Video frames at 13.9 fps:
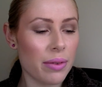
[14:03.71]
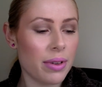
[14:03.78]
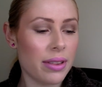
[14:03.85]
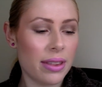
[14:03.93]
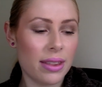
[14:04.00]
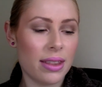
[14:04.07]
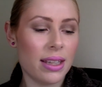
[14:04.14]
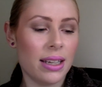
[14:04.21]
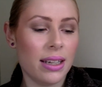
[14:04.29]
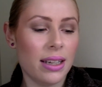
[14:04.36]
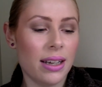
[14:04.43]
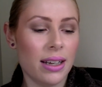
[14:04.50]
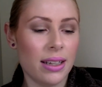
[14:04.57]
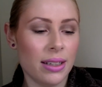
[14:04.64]
with
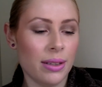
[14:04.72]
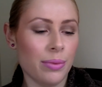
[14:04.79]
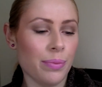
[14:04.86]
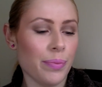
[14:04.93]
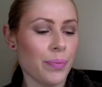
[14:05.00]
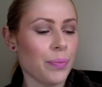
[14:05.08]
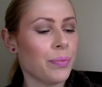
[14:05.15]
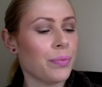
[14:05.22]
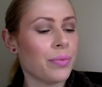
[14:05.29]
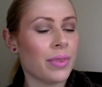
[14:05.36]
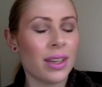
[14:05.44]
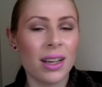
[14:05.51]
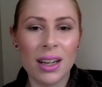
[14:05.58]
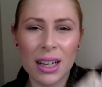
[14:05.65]
the
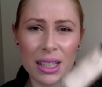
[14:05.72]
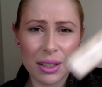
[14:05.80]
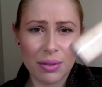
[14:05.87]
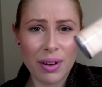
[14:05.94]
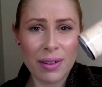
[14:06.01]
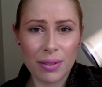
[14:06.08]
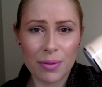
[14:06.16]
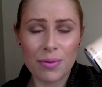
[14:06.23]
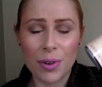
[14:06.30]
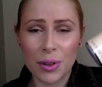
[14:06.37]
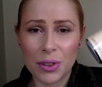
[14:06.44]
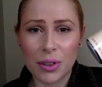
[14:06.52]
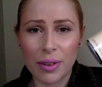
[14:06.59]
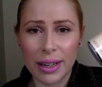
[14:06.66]
Revlon
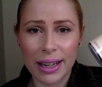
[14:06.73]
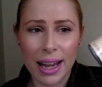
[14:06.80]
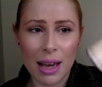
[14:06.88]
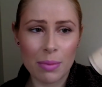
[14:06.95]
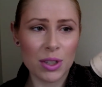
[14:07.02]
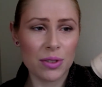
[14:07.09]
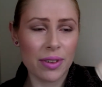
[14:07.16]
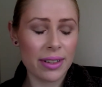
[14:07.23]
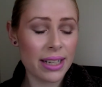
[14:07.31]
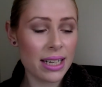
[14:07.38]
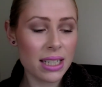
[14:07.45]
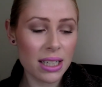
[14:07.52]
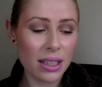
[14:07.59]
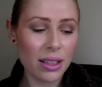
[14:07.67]
Photo Ready Airbrush
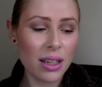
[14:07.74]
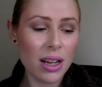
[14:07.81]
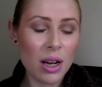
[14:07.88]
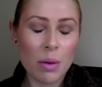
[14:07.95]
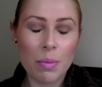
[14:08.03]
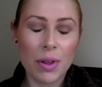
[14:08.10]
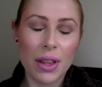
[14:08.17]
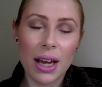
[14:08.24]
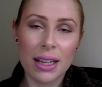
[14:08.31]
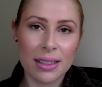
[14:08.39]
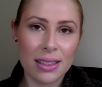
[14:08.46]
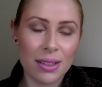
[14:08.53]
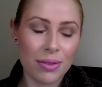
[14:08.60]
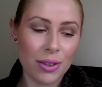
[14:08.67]
foundation, but that is
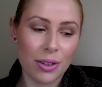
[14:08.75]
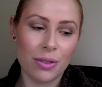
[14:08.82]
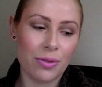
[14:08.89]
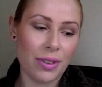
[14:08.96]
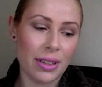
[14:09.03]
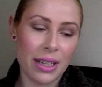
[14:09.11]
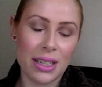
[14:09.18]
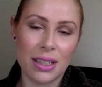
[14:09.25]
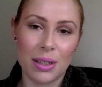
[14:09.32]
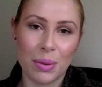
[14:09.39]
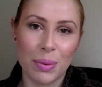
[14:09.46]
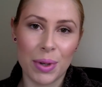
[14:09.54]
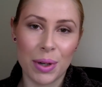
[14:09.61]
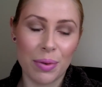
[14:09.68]
a difficult foundation to
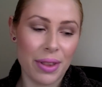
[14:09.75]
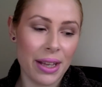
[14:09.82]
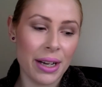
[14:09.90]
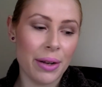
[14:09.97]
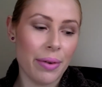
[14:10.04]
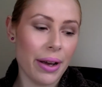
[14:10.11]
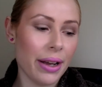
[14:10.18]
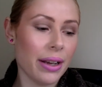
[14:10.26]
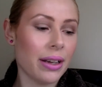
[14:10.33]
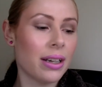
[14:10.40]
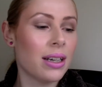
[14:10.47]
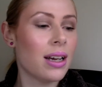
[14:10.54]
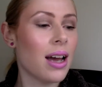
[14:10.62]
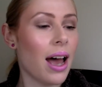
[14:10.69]
work with anyway.
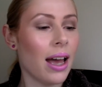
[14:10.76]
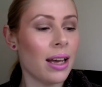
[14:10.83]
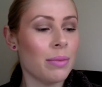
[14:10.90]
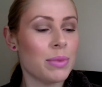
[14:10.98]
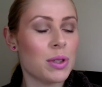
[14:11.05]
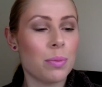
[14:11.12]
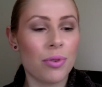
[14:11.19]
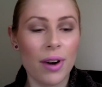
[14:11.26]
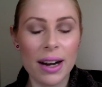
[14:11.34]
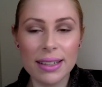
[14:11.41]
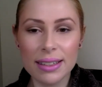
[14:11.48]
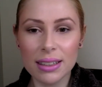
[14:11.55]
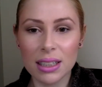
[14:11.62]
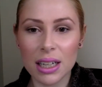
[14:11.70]

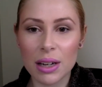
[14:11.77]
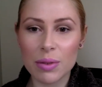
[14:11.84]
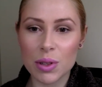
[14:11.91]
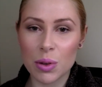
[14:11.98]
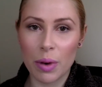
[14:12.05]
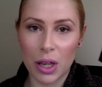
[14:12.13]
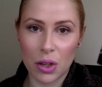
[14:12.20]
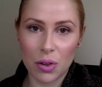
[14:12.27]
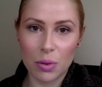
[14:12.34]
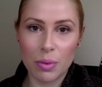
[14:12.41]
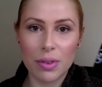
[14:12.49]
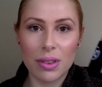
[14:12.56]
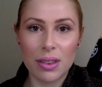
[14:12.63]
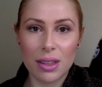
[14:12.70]
Surprisingly, it was quite good
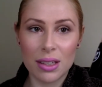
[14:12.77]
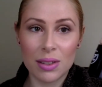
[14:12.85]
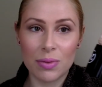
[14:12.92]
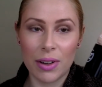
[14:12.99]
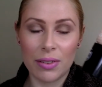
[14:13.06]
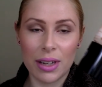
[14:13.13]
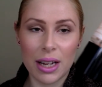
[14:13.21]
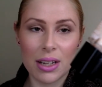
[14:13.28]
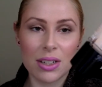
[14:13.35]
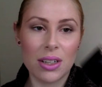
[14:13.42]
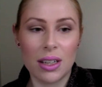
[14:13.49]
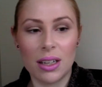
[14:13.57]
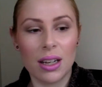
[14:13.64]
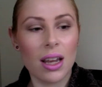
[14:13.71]
with this
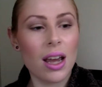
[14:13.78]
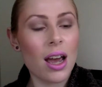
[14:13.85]
foundation,